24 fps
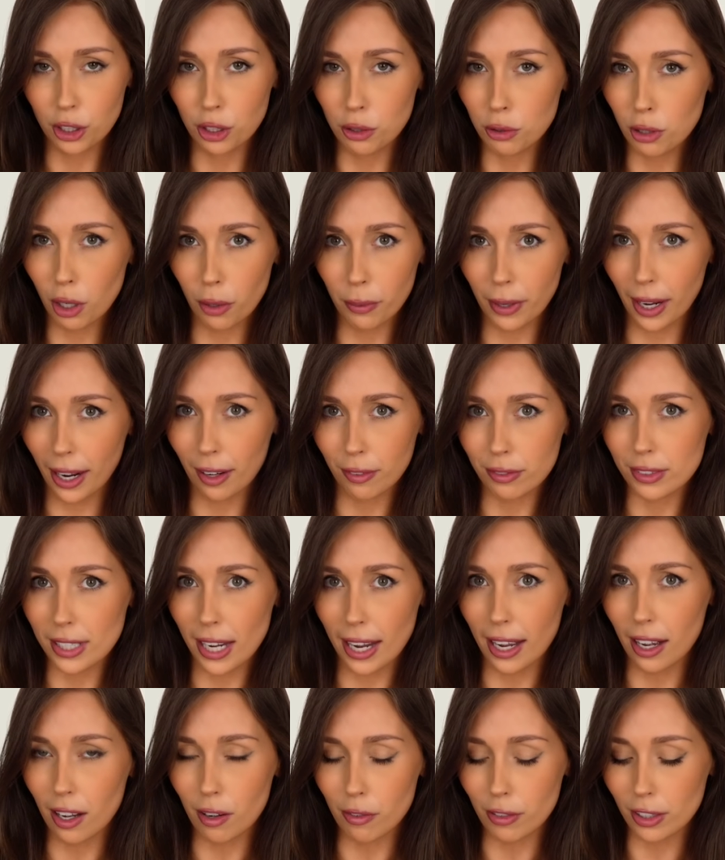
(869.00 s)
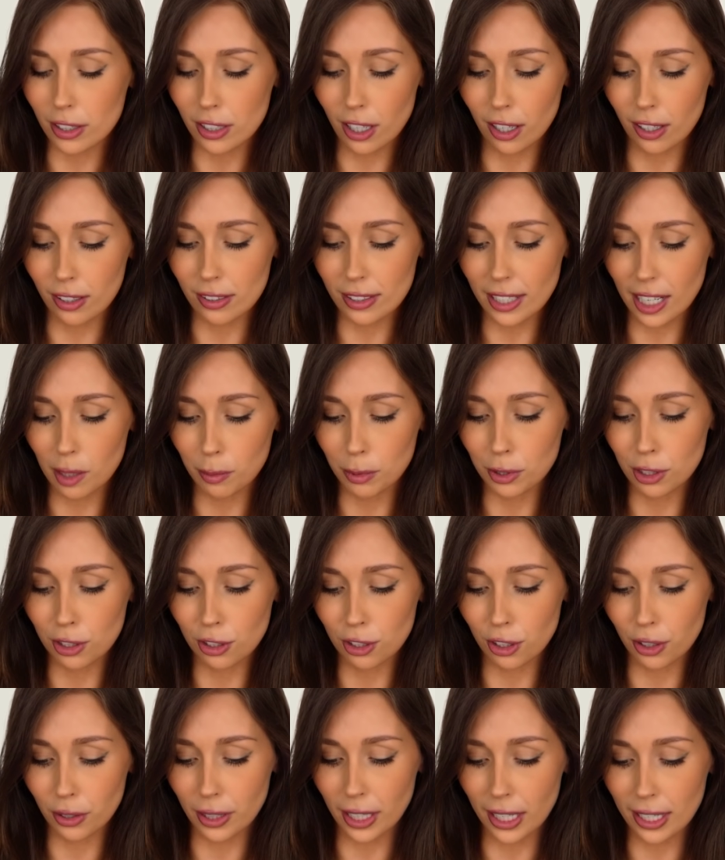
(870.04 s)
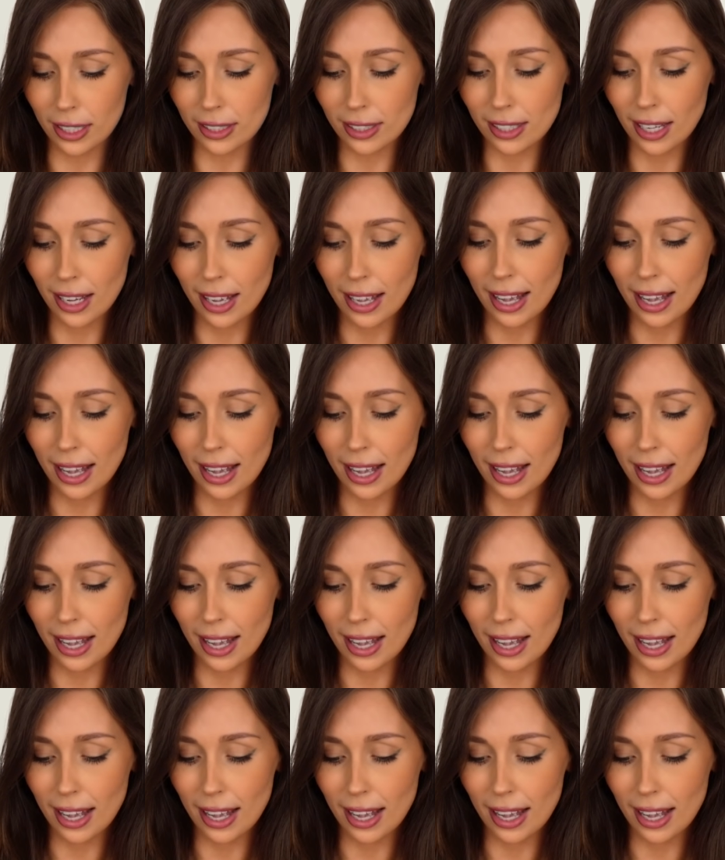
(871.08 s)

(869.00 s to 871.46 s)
You don't have to have a turntable to do this.